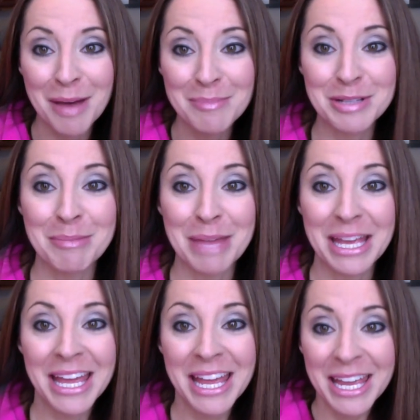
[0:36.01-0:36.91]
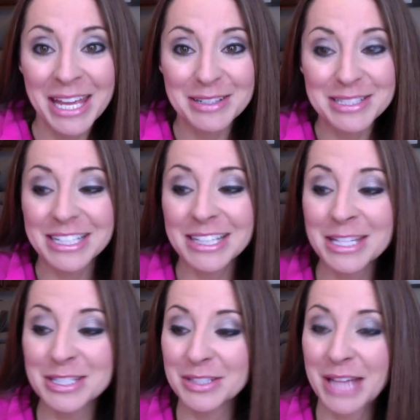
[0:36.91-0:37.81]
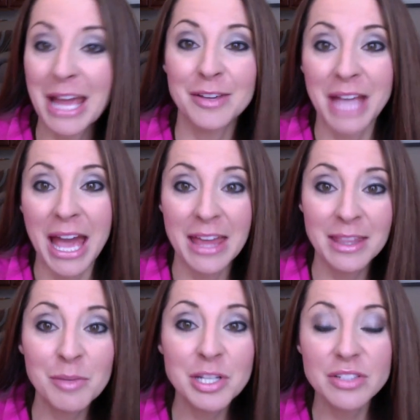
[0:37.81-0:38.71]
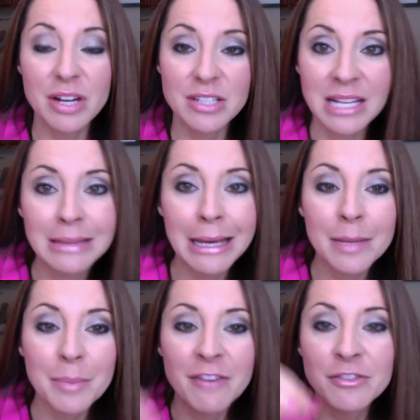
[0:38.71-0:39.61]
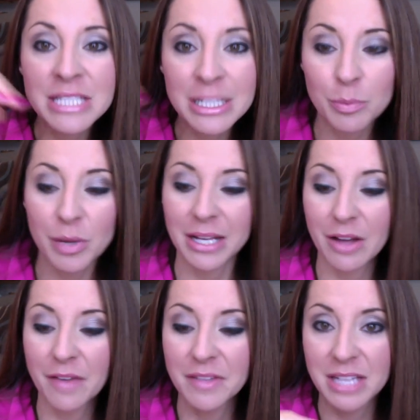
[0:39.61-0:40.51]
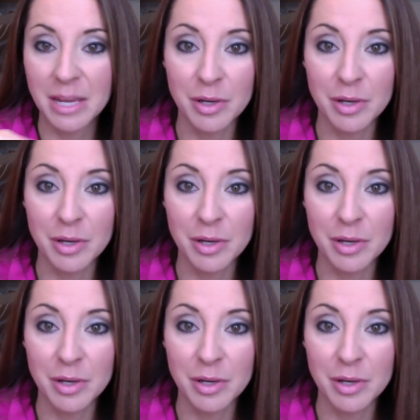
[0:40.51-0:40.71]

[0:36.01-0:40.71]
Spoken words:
So I'm like, here's the cleanser that you get and the moisturizer. I line up every single product on the table.